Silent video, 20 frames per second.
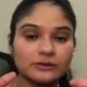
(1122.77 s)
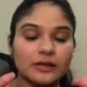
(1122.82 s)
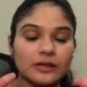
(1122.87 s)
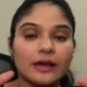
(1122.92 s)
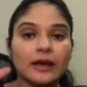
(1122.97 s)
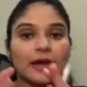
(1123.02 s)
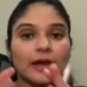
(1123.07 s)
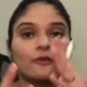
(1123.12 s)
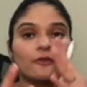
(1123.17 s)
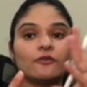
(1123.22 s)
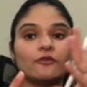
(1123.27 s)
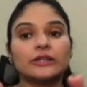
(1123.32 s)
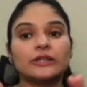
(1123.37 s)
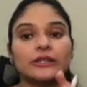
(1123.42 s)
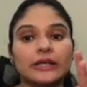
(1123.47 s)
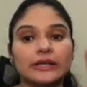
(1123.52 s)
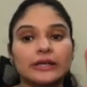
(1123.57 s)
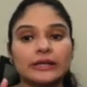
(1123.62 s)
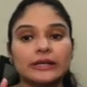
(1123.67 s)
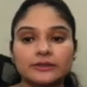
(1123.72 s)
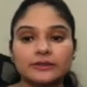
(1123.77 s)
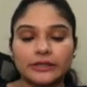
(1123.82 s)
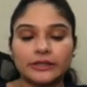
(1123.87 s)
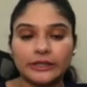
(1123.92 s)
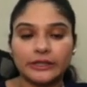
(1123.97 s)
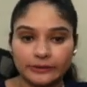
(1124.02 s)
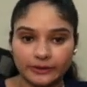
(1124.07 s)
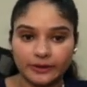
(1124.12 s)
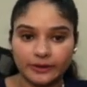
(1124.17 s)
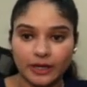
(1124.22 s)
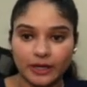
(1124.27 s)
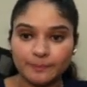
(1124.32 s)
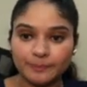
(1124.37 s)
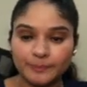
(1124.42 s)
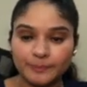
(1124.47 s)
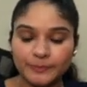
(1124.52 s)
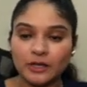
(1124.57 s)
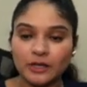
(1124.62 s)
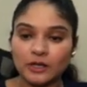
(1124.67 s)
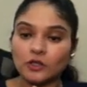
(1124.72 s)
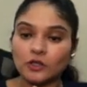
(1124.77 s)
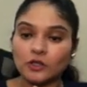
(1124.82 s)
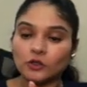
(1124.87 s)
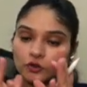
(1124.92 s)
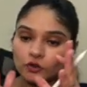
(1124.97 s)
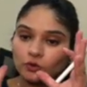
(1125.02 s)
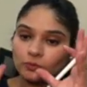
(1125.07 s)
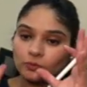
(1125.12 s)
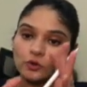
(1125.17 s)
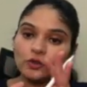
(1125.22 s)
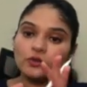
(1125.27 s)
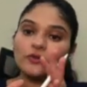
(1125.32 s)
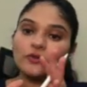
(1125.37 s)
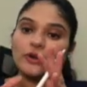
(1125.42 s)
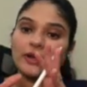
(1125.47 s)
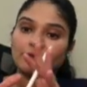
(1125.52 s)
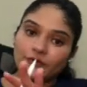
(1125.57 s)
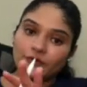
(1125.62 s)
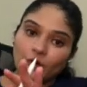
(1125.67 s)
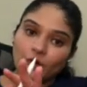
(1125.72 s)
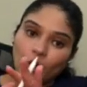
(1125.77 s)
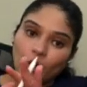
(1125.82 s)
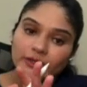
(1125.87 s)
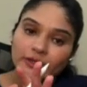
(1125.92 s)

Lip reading: everything gets heated up. So you move all the